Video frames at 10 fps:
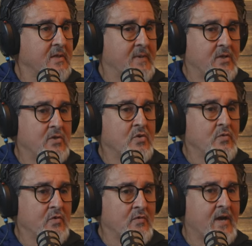I mean, you
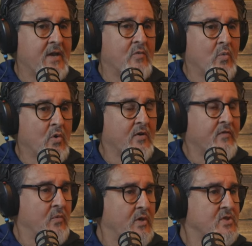you've got to work
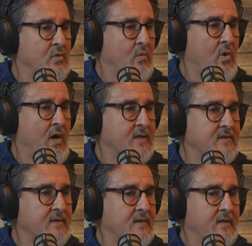for what you want,
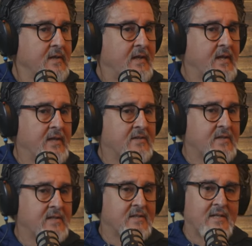and
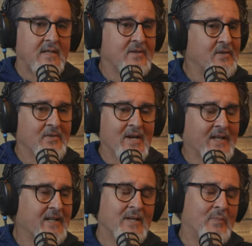you're not
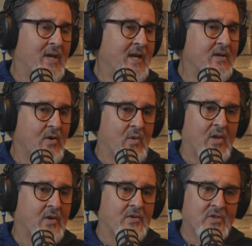going to get paid all,
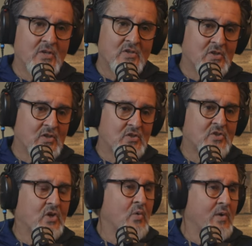until you you
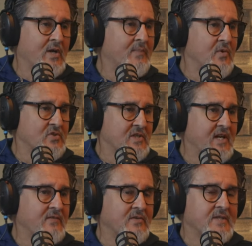start going up those
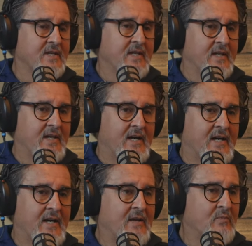levels. Uh,
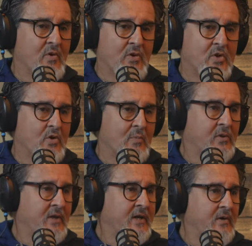whether you're a
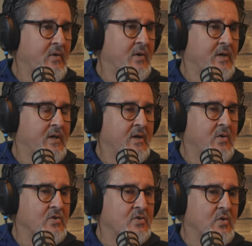player or a
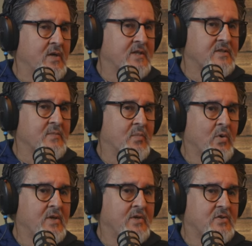coach, so uh, it's
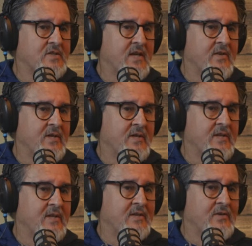important to understand that
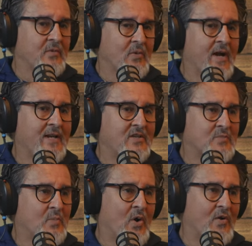that grind is
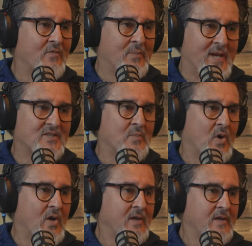part of
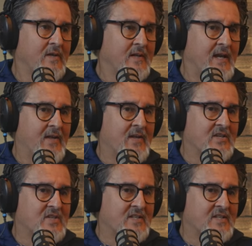baseball. Uh, it's